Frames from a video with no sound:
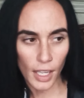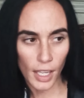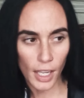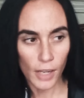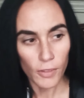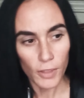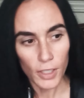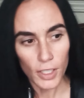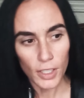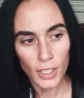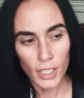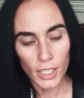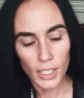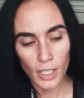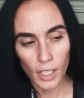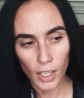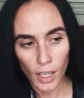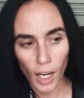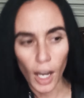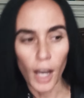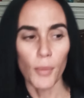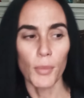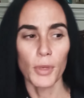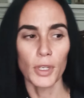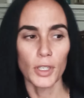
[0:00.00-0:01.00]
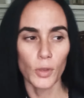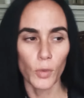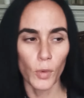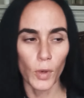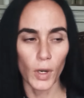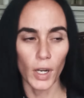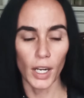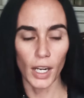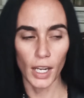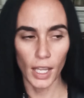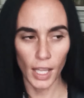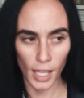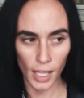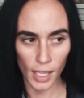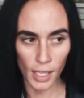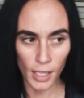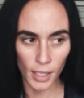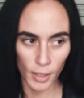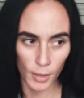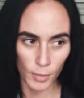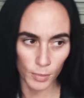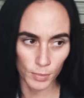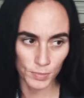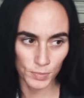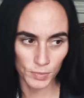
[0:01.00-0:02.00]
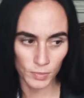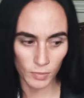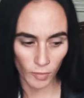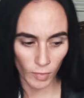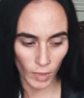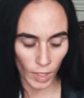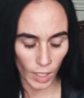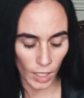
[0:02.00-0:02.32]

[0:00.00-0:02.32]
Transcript: everything got me to where I am,